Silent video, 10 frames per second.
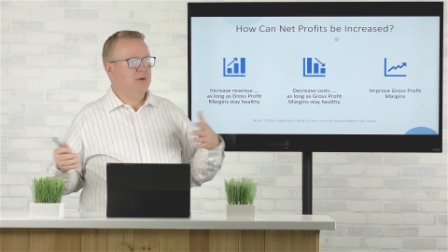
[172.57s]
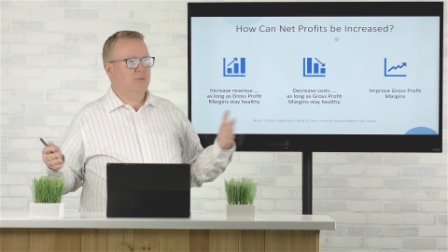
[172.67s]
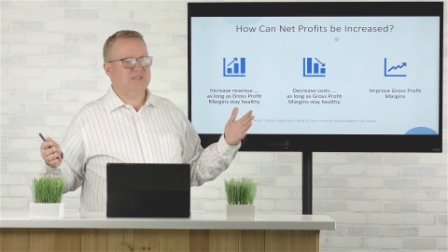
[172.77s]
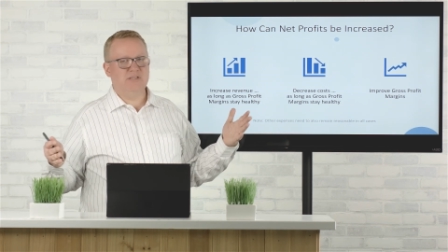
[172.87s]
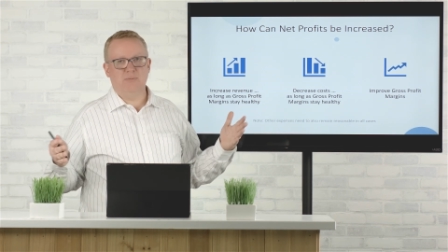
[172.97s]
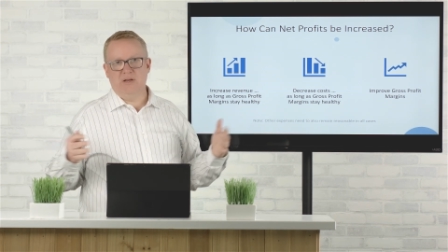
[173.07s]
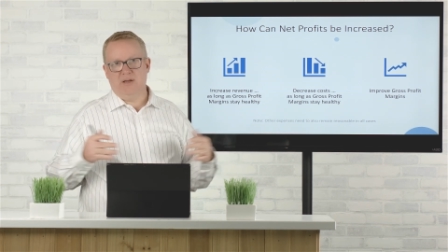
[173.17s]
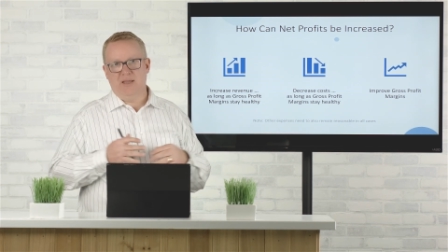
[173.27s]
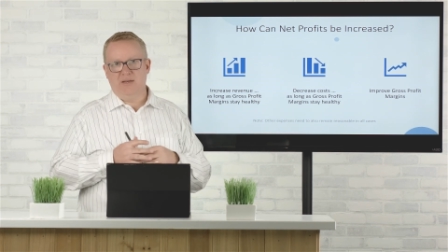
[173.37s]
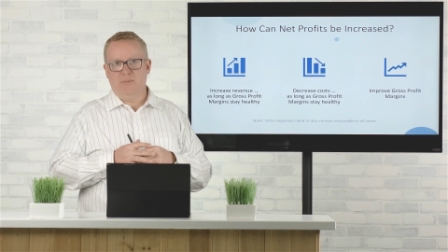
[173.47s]
We still might
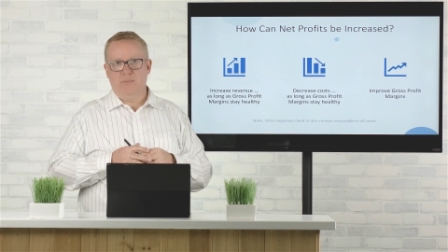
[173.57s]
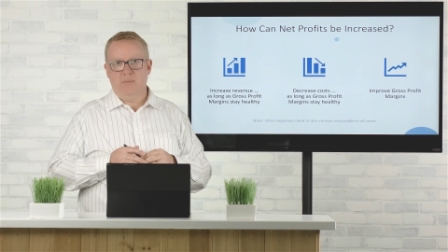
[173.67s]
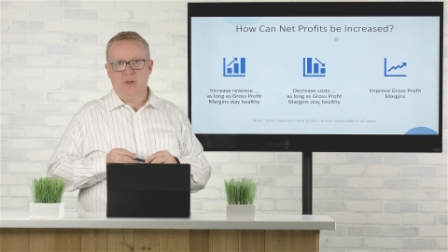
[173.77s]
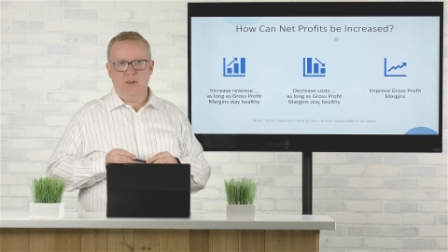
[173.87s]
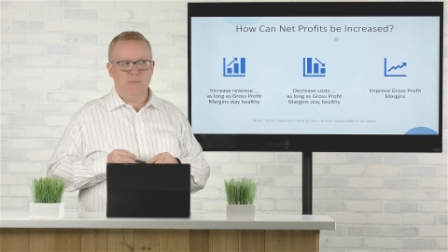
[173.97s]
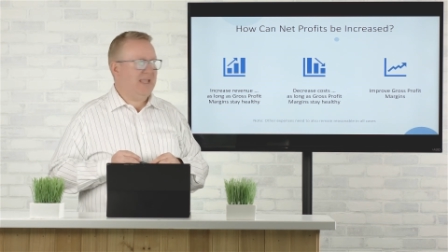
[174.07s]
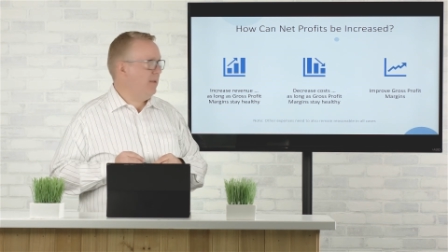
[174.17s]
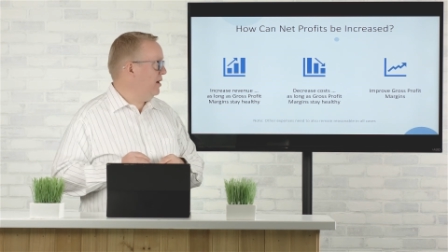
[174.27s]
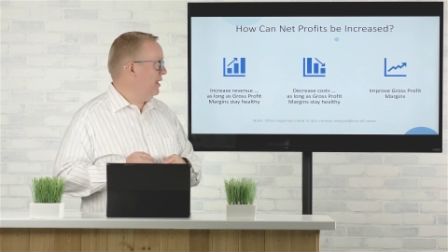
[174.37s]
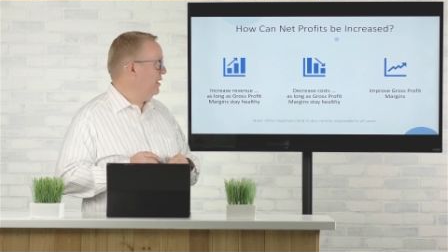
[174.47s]
not end up
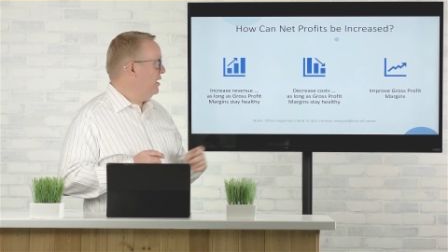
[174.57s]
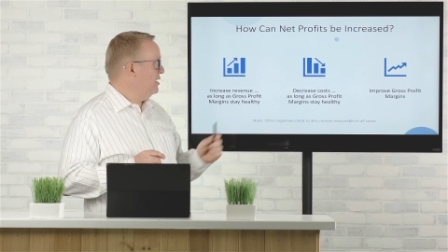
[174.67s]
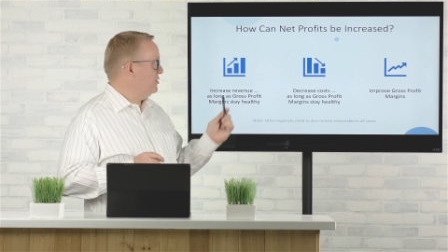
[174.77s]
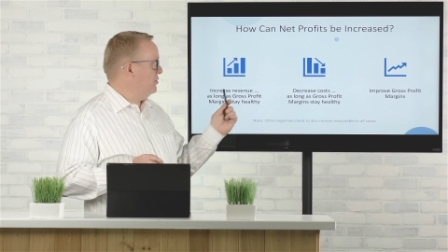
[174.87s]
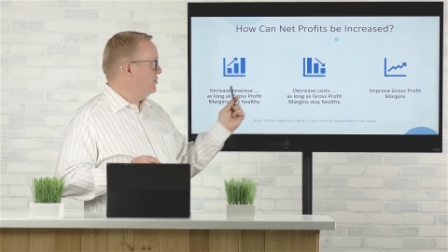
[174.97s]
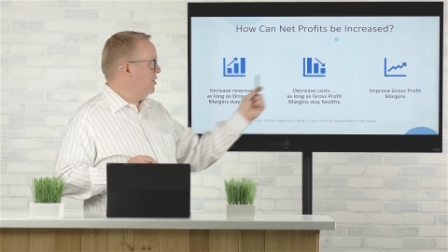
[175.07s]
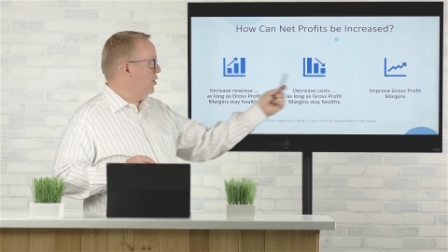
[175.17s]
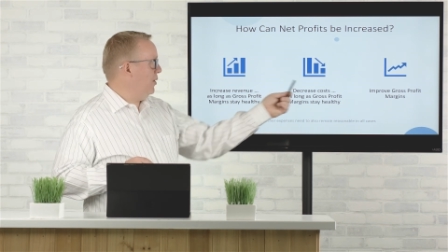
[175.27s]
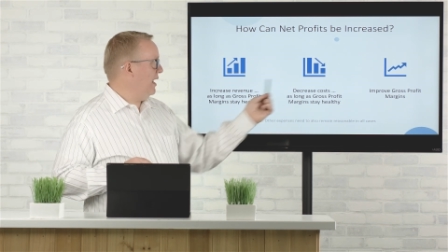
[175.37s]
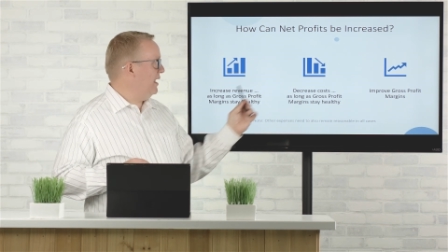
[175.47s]
making money. So those are
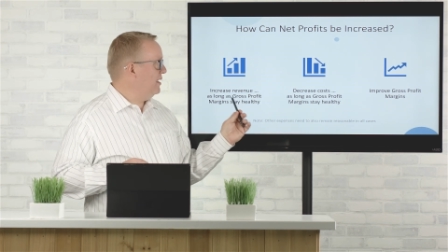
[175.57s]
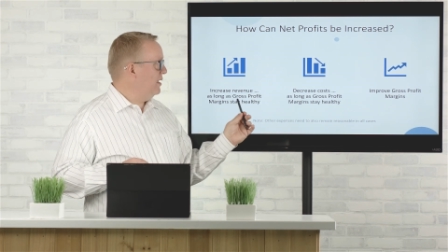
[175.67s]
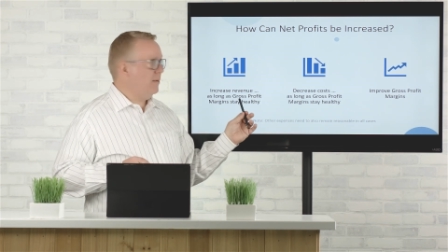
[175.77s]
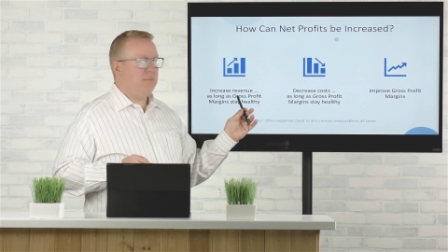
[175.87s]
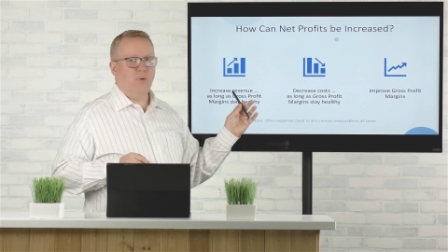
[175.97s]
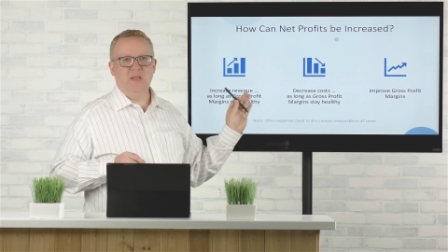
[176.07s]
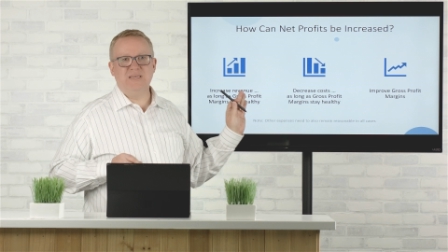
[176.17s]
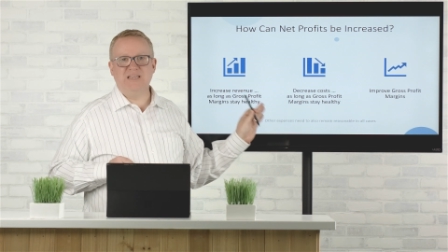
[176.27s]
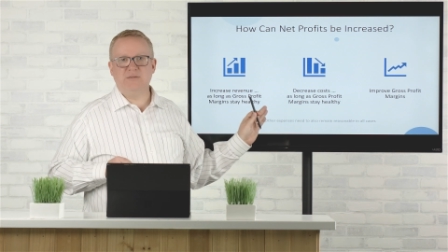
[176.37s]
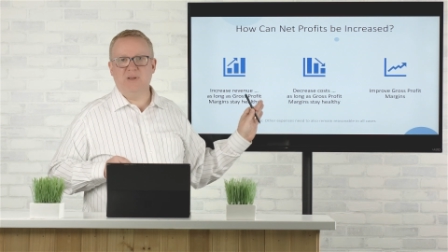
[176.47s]
great, but we
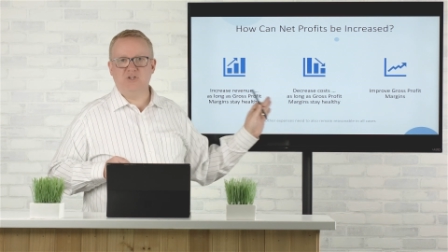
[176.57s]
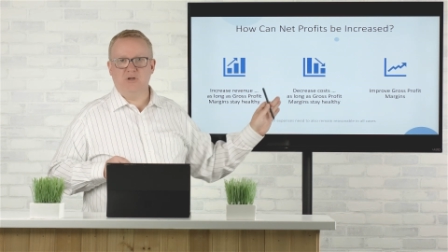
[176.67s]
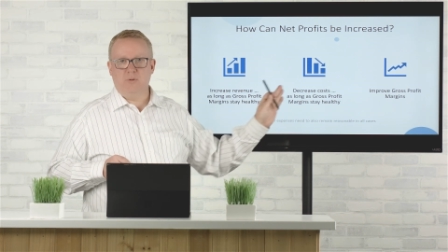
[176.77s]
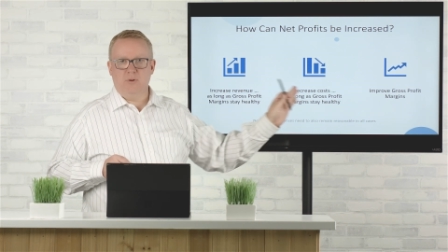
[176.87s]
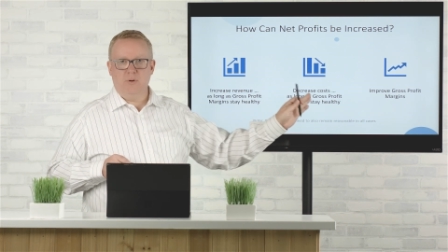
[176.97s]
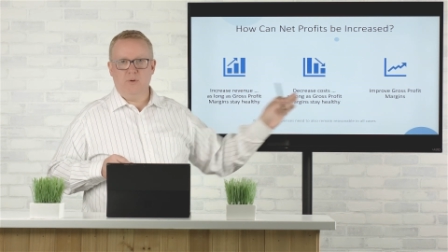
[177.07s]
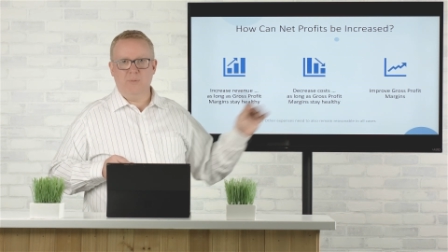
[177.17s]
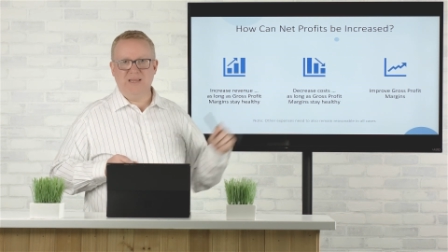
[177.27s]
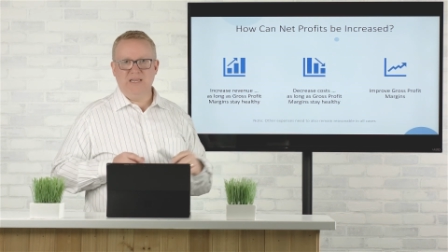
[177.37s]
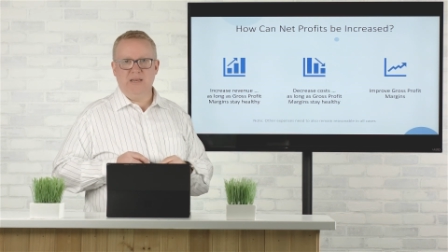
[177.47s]
need to make sure we're
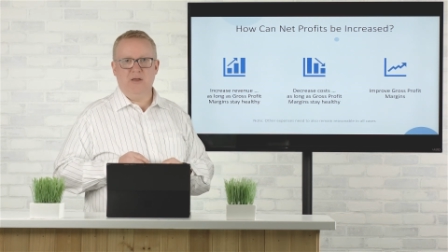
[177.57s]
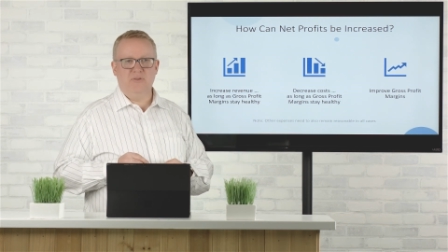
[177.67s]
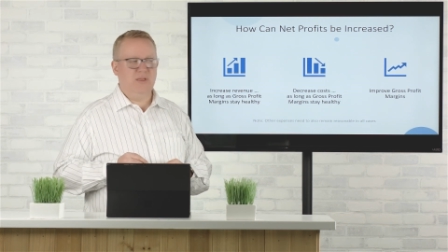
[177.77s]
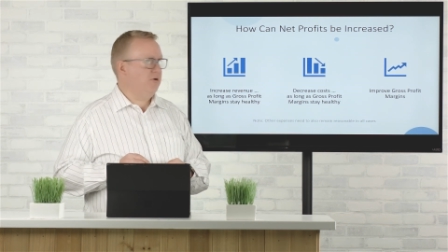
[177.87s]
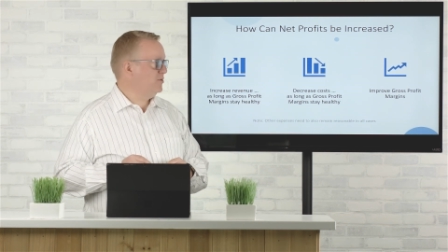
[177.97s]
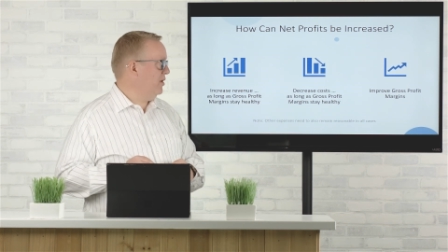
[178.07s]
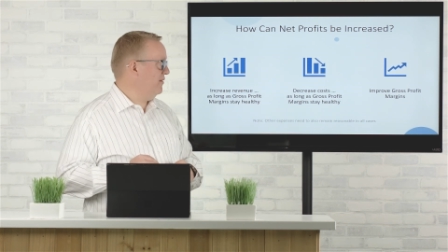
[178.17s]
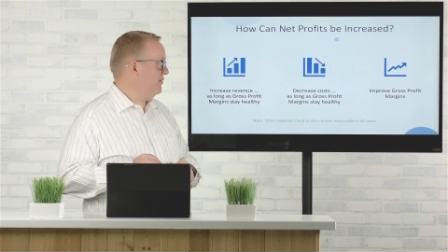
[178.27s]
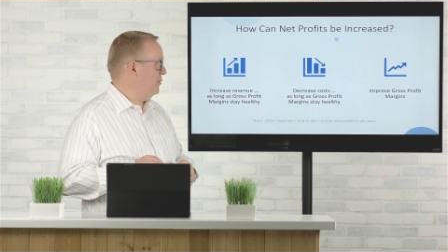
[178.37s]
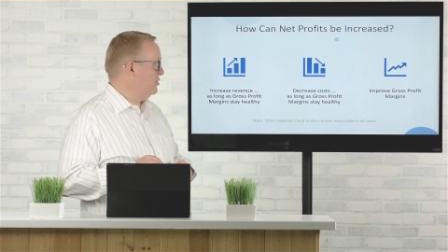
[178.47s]
maintaining healthy gross
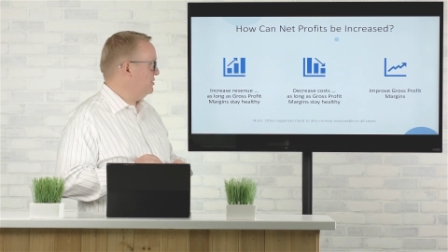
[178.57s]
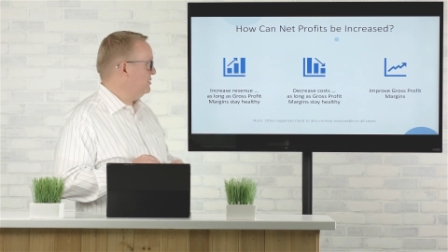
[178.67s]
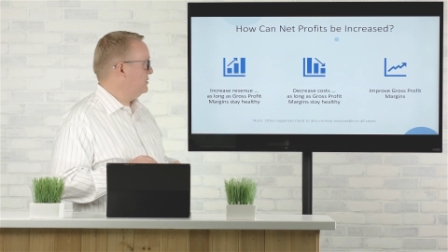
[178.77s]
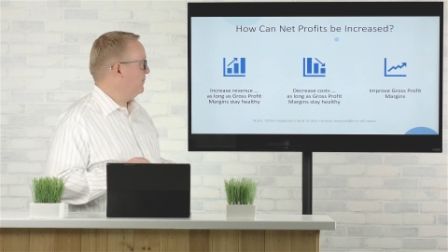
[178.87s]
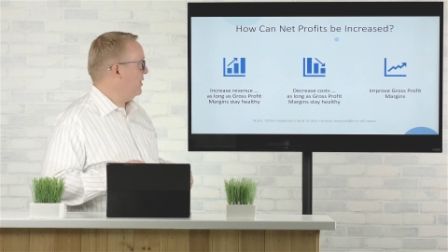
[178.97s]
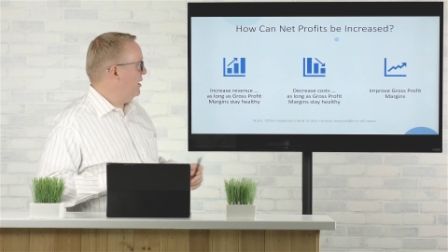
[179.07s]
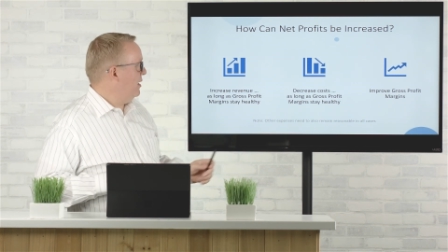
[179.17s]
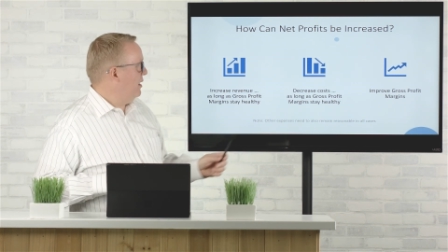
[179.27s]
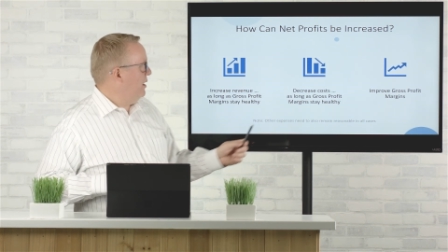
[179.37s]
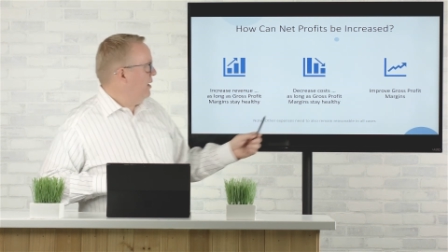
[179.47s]
profit margins.
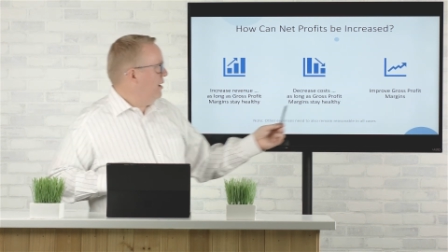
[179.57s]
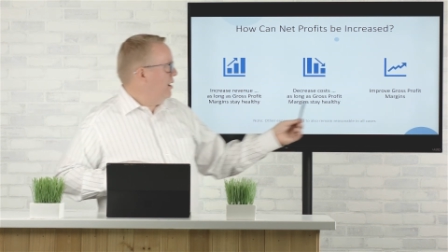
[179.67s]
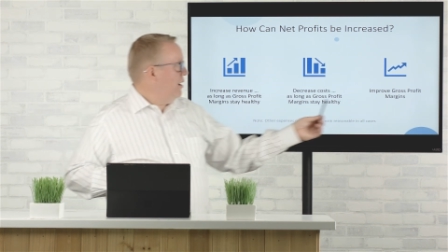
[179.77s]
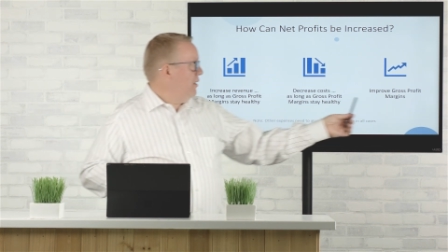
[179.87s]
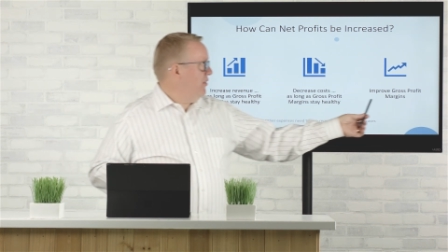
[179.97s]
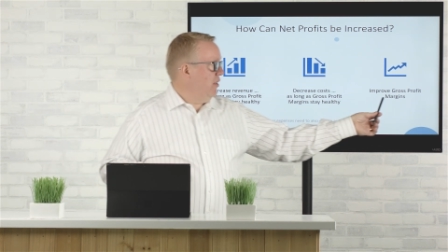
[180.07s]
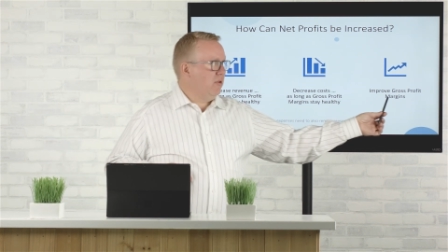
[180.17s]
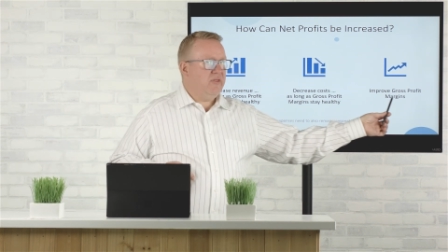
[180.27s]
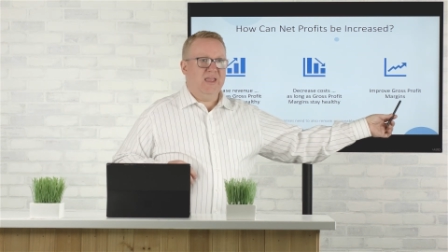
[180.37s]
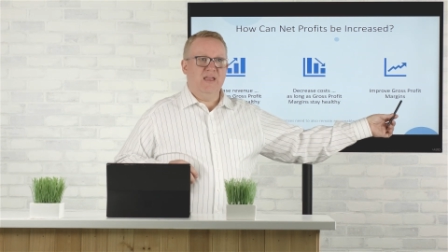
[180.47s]
The
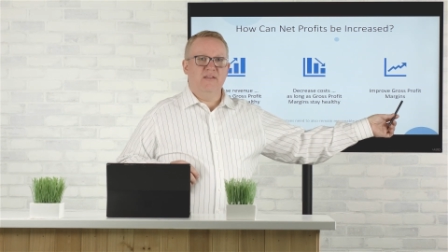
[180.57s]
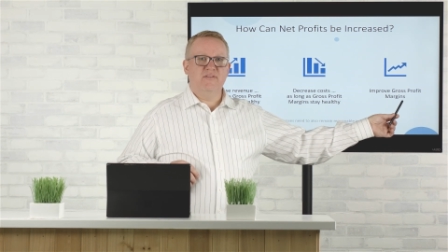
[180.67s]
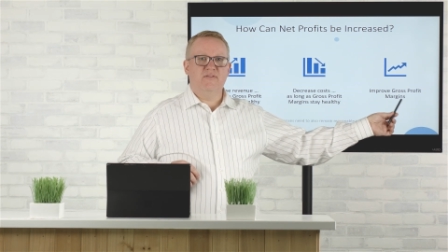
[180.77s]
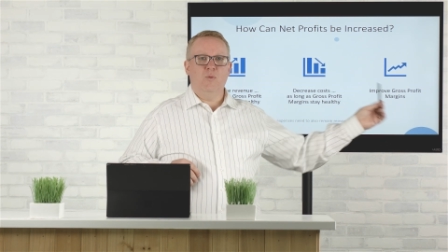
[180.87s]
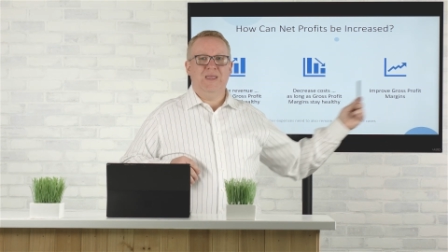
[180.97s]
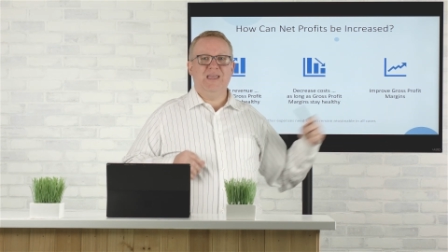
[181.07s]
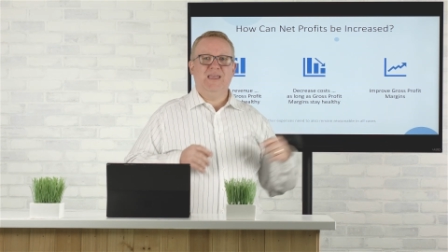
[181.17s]
other thing is we can